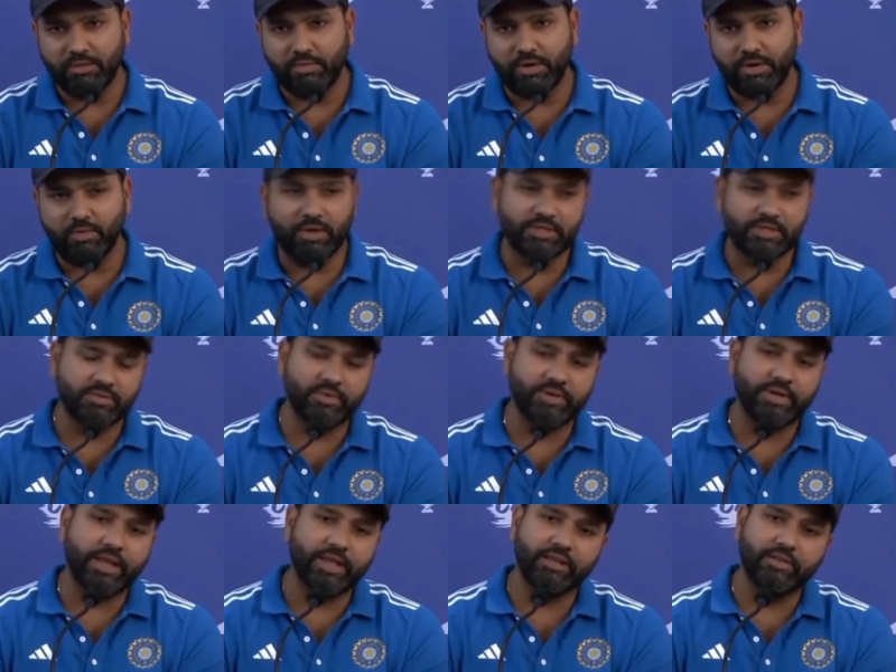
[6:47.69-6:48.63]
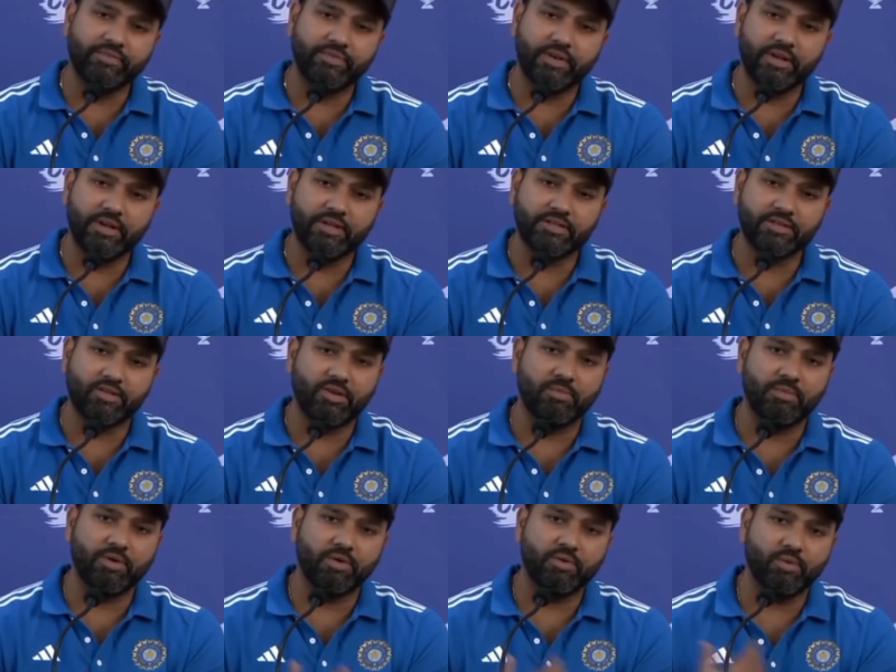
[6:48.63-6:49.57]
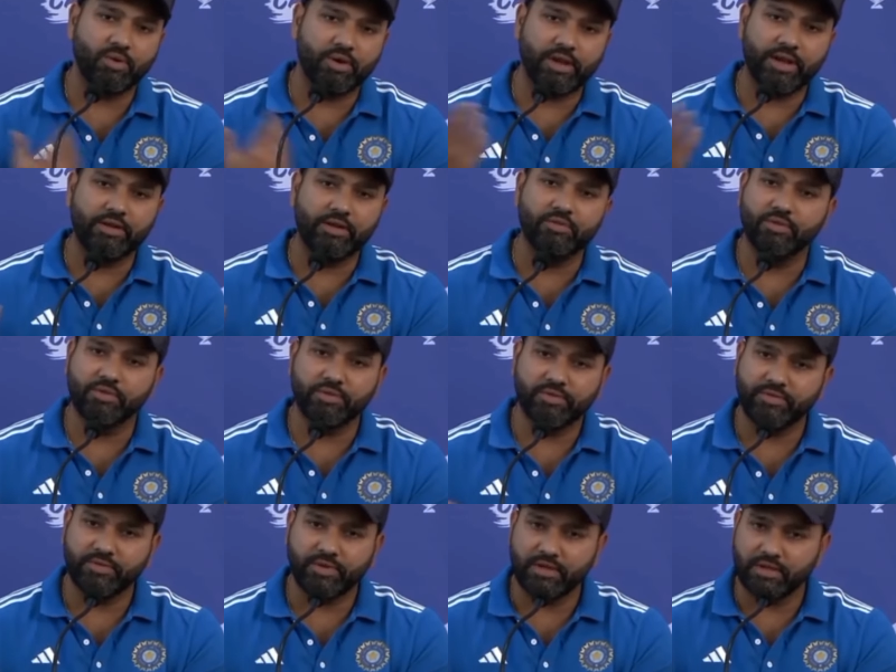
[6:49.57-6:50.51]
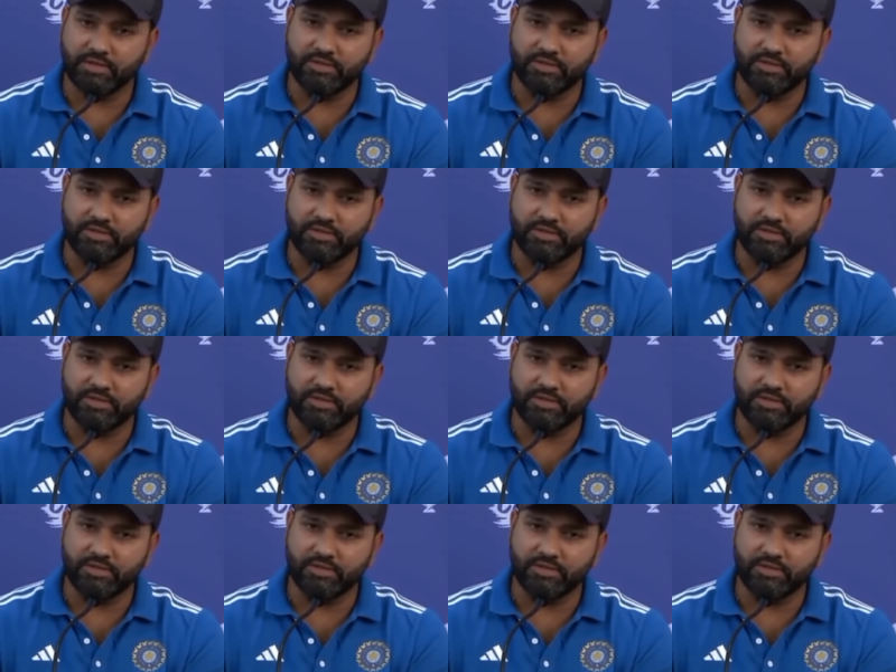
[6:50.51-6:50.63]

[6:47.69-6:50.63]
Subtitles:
But once we take the field, it's all about what I do on the field.